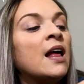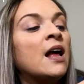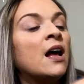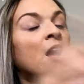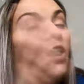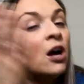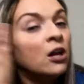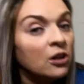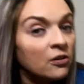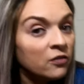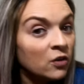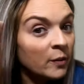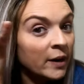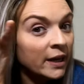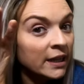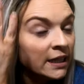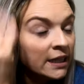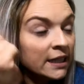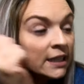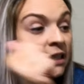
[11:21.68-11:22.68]
all over my
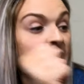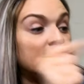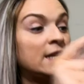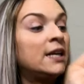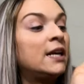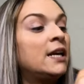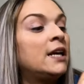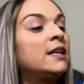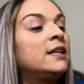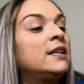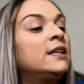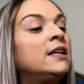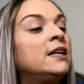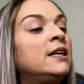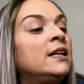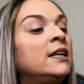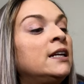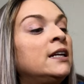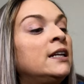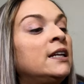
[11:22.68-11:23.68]
lid,
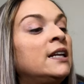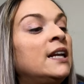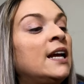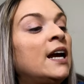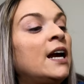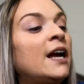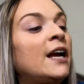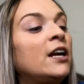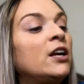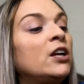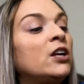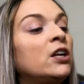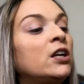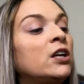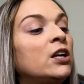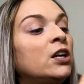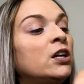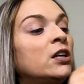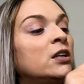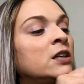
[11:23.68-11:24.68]
then
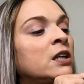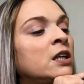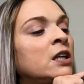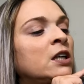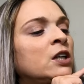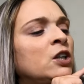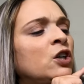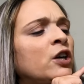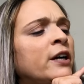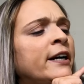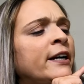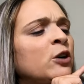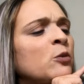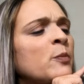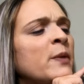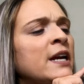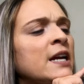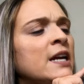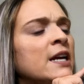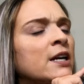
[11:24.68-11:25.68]
uh, Cry on
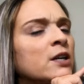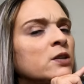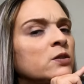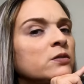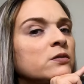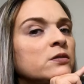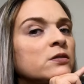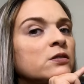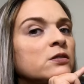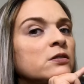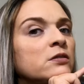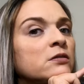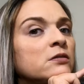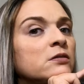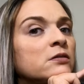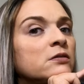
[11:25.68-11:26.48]
My Couch